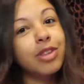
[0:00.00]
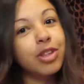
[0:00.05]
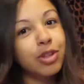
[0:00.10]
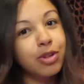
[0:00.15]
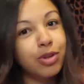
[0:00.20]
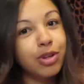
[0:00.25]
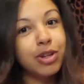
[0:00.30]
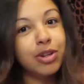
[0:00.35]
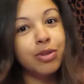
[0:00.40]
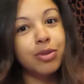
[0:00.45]

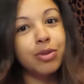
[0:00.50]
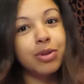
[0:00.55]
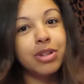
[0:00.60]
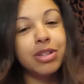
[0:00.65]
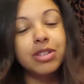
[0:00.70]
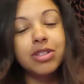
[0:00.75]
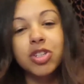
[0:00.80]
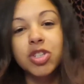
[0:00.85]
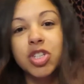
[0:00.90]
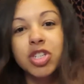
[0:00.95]
you can do
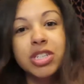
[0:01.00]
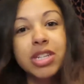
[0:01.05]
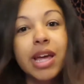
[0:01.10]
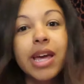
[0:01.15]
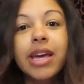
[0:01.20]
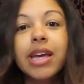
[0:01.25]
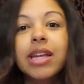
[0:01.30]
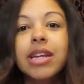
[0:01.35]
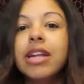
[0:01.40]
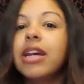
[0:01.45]
it. So just
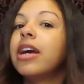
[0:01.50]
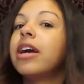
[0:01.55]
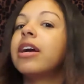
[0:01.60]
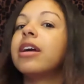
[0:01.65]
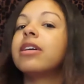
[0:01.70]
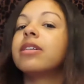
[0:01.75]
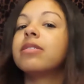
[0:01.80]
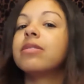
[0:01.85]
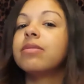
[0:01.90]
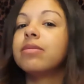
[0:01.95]
hang in there.